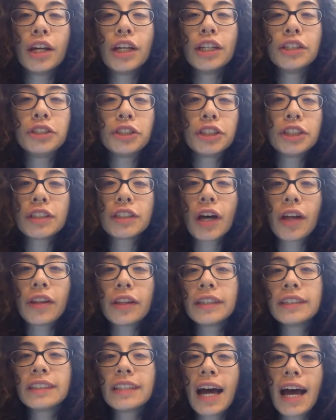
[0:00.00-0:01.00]
She saw
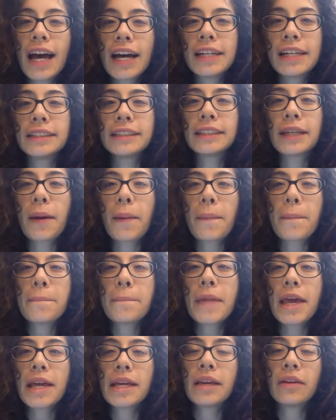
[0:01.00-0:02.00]
this as
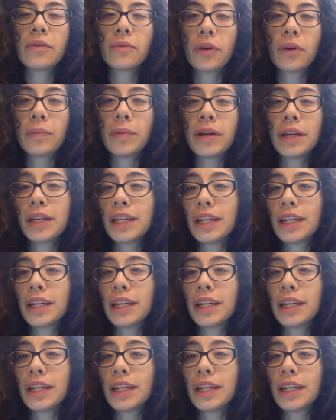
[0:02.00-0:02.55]
making women